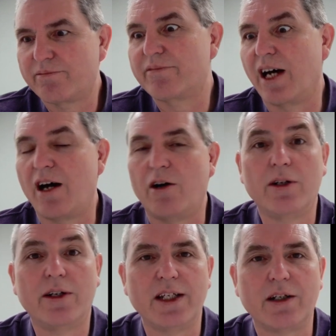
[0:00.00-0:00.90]
the
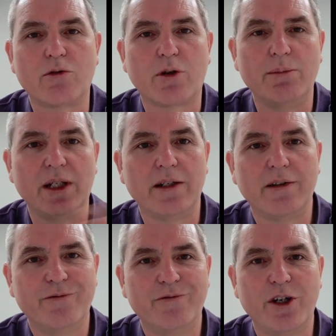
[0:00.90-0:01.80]
whole of the agreement,
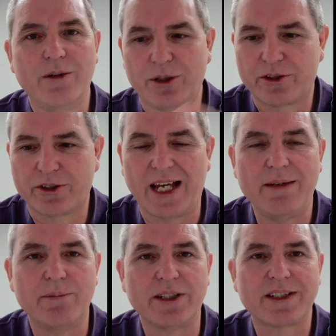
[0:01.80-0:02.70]
verbal
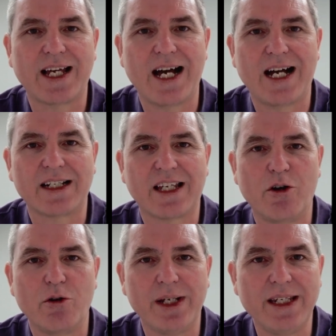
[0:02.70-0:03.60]
statements can't
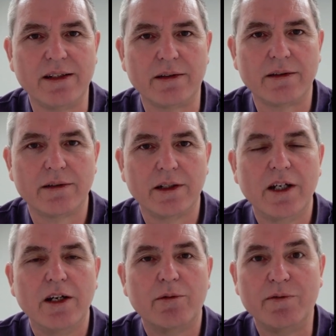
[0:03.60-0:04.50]
go in.
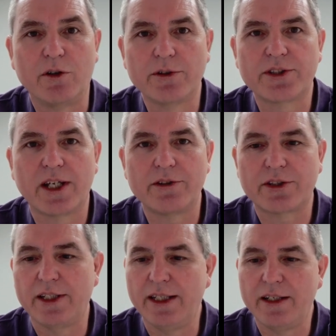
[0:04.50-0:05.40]
We've also
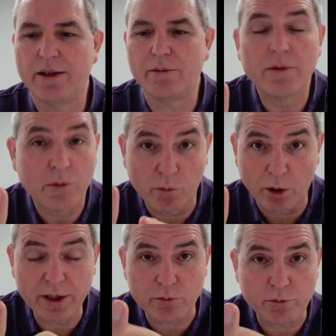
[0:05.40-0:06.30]
seen that
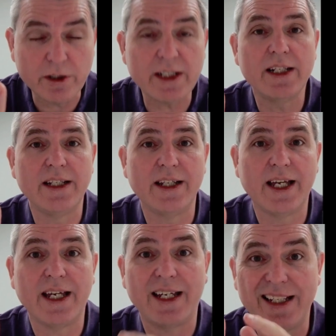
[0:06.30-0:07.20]
what is written in
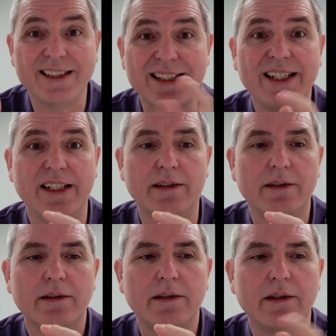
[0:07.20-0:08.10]
there is
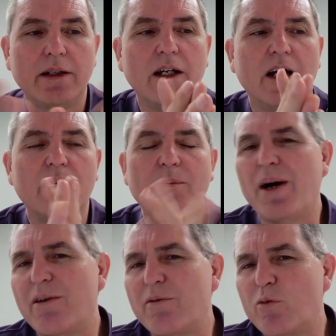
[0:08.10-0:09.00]
in.
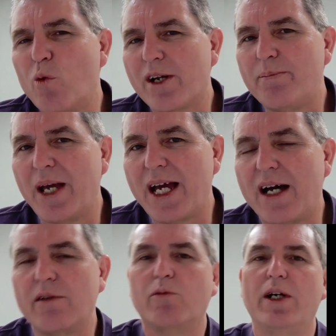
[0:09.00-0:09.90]
But what
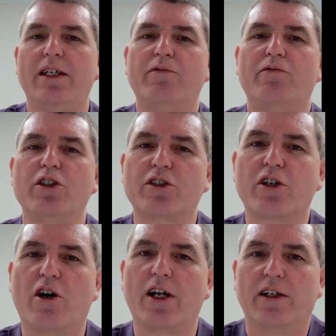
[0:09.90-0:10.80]
about where you've just
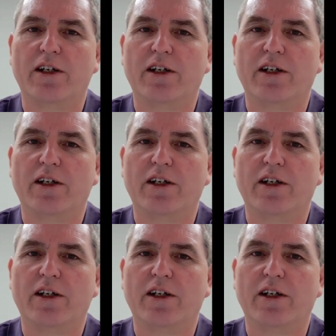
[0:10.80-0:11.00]
got